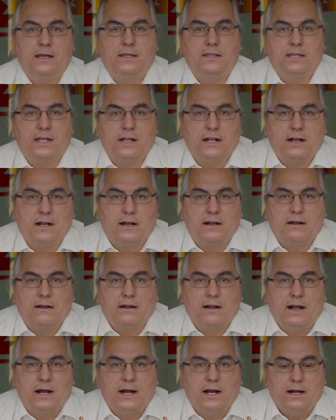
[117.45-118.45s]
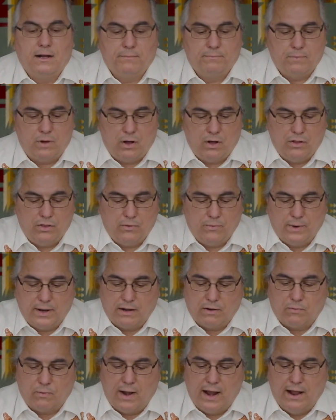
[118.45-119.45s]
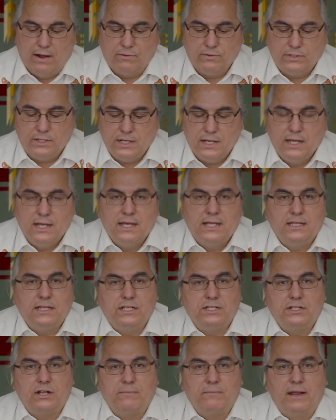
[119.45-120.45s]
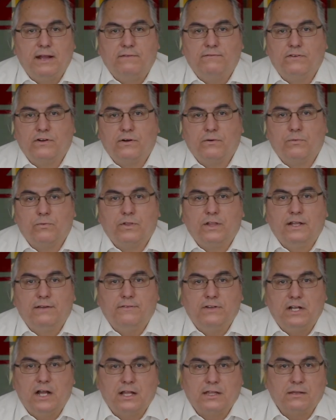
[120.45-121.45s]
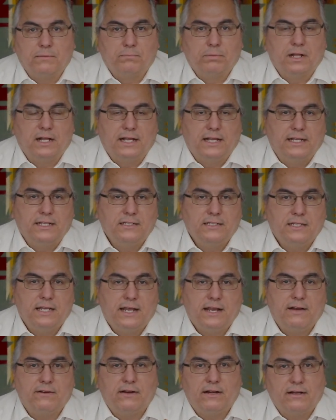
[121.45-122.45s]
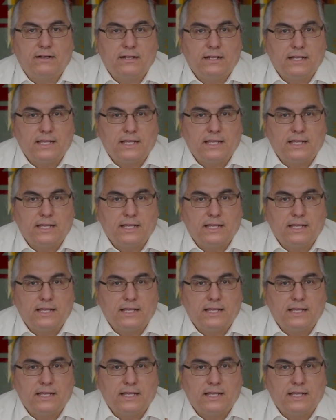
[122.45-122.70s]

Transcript: that are all the way around. These are made for living on the plains. Here in